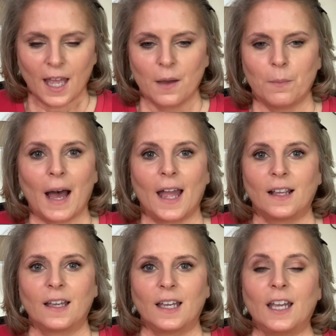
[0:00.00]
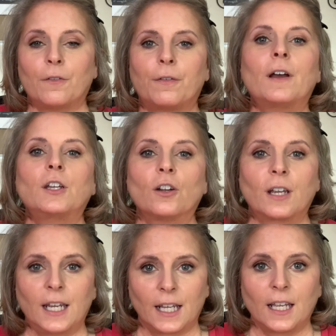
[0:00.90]
But if you're
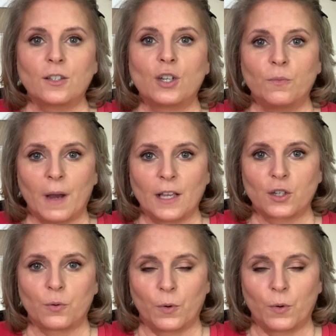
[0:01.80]
getting too much